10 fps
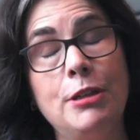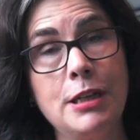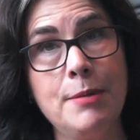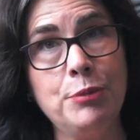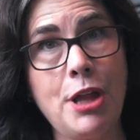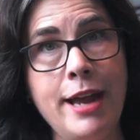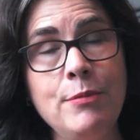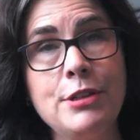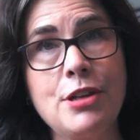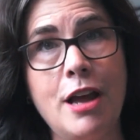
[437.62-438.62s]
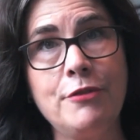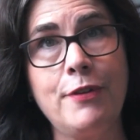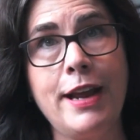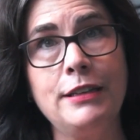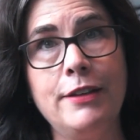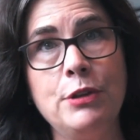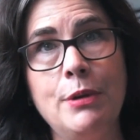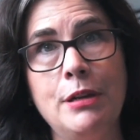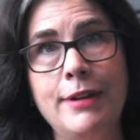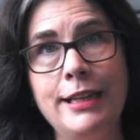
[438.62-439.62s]
compliant with Dodd-Frank living
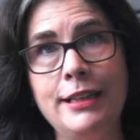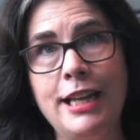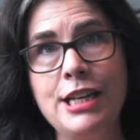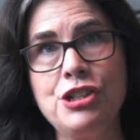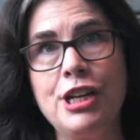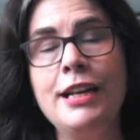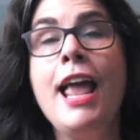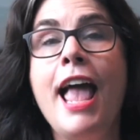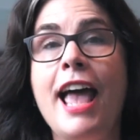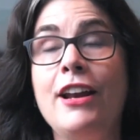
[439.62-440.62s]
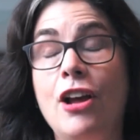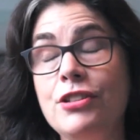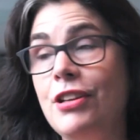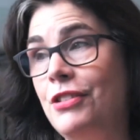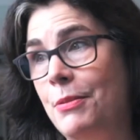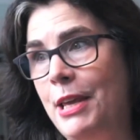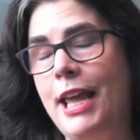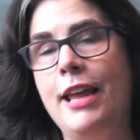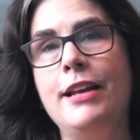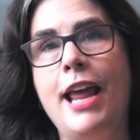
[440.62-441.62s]
will regulation, and also to
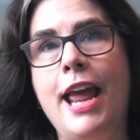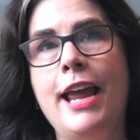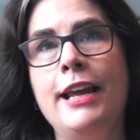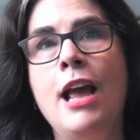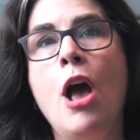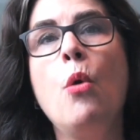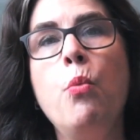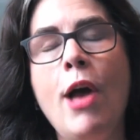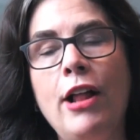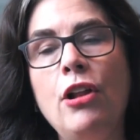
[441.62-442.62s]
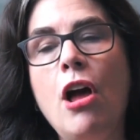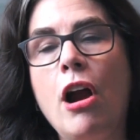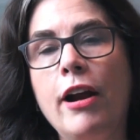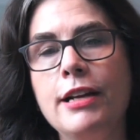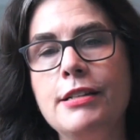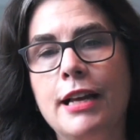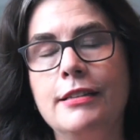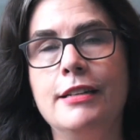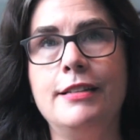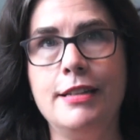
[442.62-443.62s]
begin a
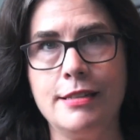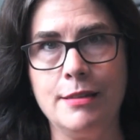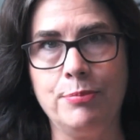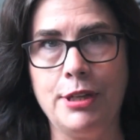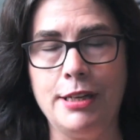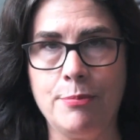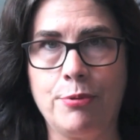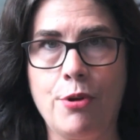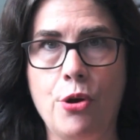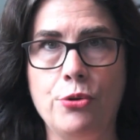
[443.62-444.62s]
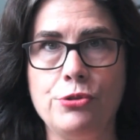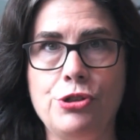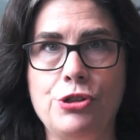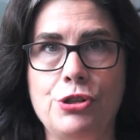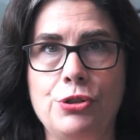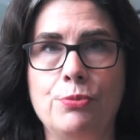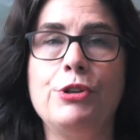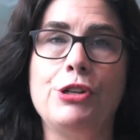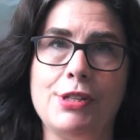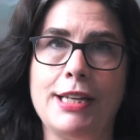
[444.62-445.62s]
well-architected, disciplined approach to
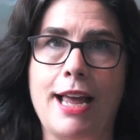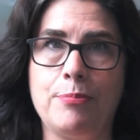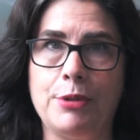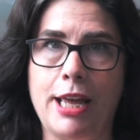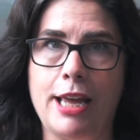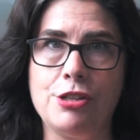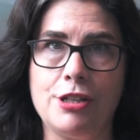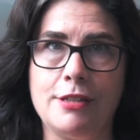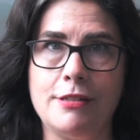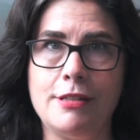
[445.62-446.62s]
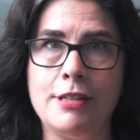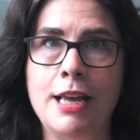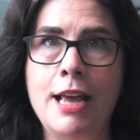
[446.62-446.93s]
reducing applications.